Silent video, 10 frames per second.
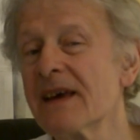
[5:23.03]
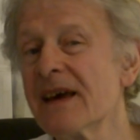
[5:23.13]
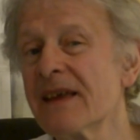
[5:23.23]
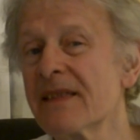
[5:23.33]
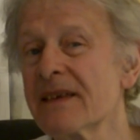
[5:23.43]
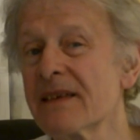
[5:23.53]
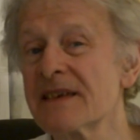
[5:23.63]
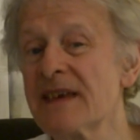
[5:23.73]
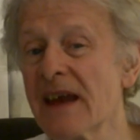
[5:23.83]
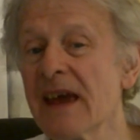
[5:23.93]
it, th-
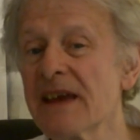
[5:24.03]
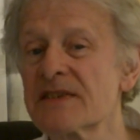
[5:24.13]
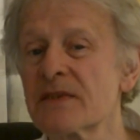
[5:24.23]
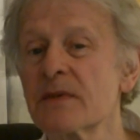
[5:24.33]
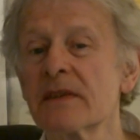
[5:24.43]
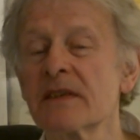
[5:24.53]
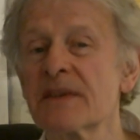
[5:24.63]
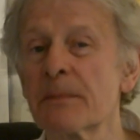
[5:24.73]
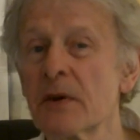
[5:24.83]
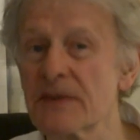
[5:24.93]
there's an A, so
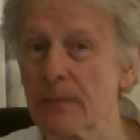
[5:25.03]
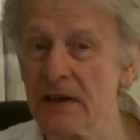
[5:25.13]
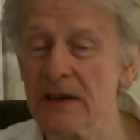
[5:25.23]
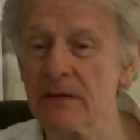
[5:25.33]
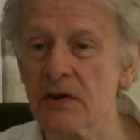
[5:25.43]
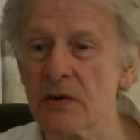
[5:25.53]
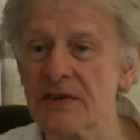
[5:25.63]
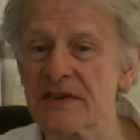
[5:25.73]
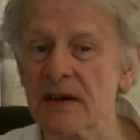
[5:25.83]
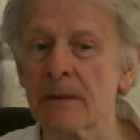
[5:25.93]
there's a possibility of a new
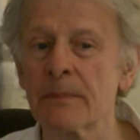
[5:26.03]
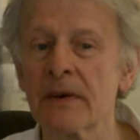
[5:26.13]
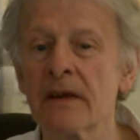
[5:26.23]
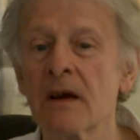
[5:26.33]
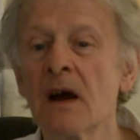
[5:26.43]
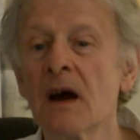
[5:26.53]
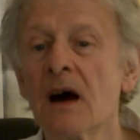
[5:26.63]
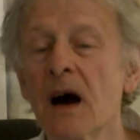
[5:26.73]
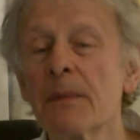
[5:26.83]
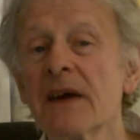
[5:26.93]
start, but they're
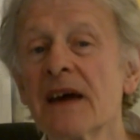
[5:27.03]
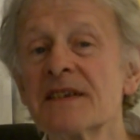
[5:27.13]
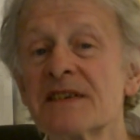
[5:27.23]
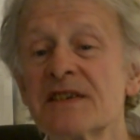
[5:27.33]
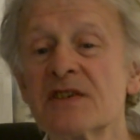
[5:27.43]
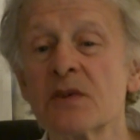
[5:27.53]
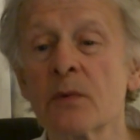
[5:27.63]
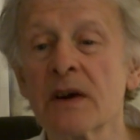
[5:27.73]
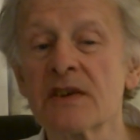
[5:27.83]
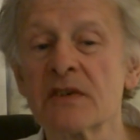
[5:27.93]
up against a
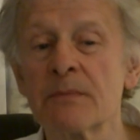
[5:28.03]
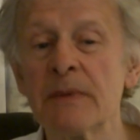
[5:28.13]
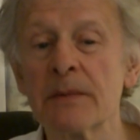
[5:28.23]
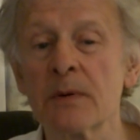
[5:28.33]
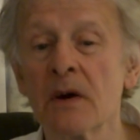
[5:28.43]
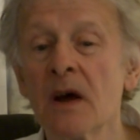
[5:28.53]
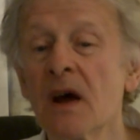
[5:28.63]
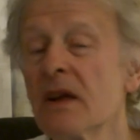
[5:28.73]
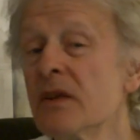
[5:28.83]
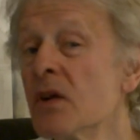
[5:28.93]
situation of people
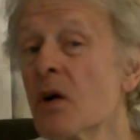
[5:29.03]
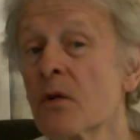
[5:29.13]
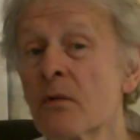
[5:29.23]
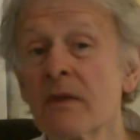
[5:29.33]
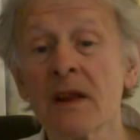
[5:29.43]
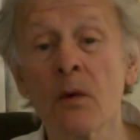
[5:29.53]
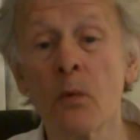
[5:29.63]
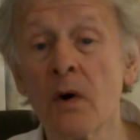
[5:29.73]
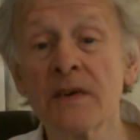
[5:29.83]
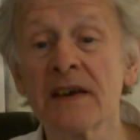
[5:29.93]
not really
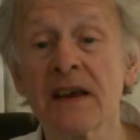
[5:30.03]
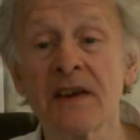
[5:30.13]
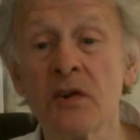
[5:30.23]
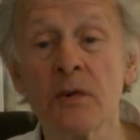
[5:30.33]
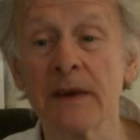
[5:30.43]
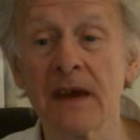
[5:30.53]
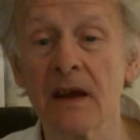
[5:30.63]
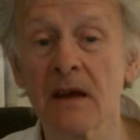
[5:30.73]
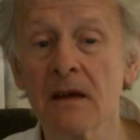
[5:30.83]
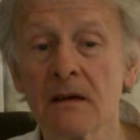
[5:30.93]
wanting a new
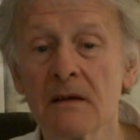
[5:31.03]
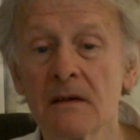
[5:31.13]
beginning,